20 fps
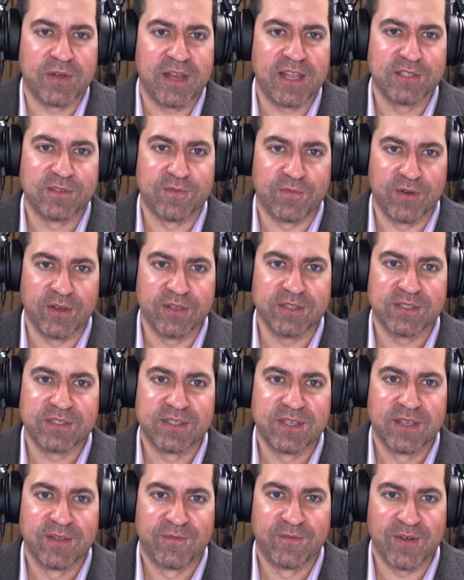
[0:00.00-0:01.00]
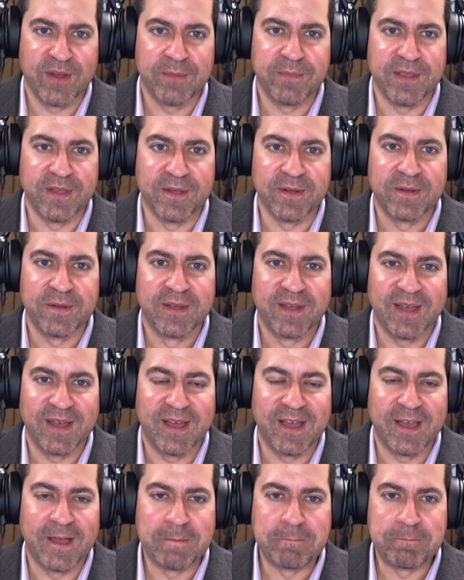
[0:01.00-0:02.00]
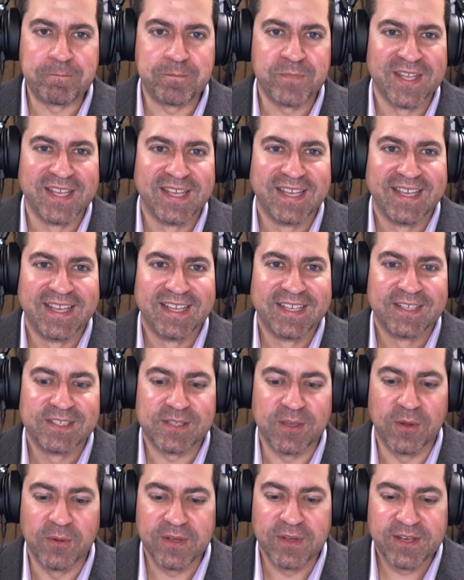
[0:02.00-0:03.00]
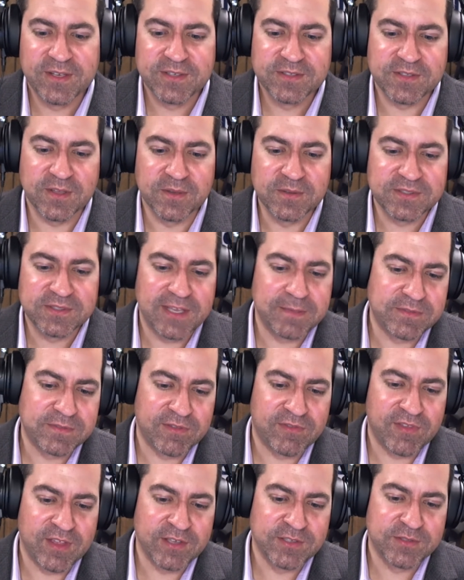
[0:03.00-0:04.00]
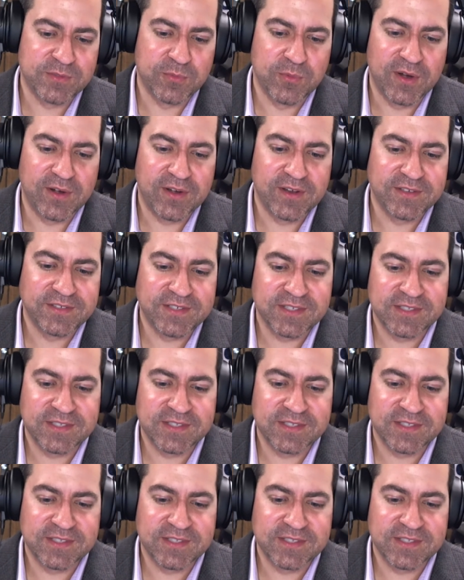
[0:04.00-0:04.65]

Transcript: transference from you um, so it is those types of things where you